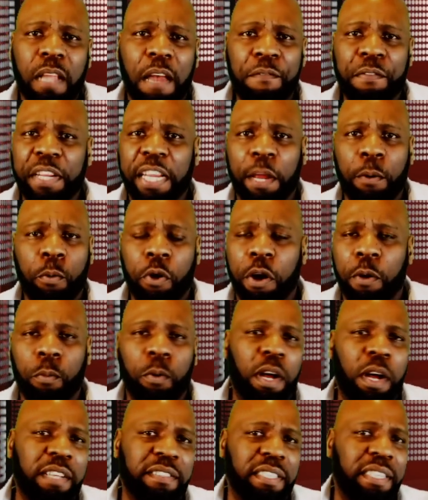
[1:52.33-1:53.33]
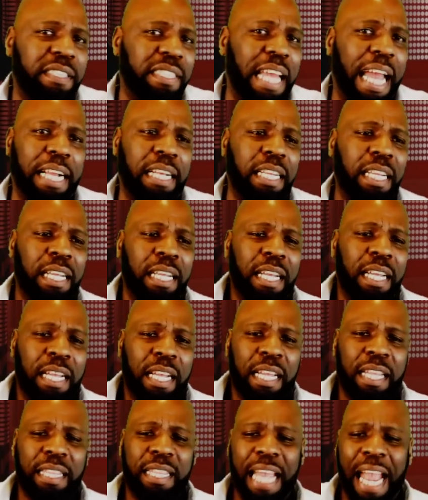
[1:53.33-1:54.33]
I forget where it was exactly,
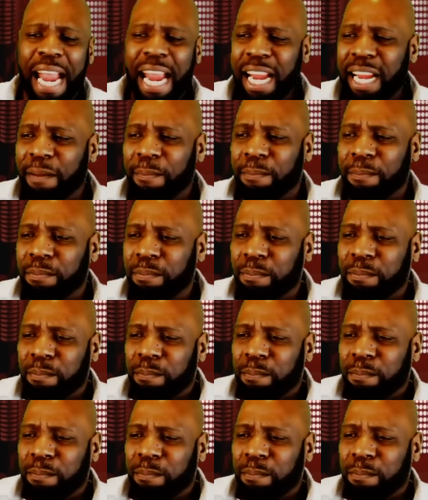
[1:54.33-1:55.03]
they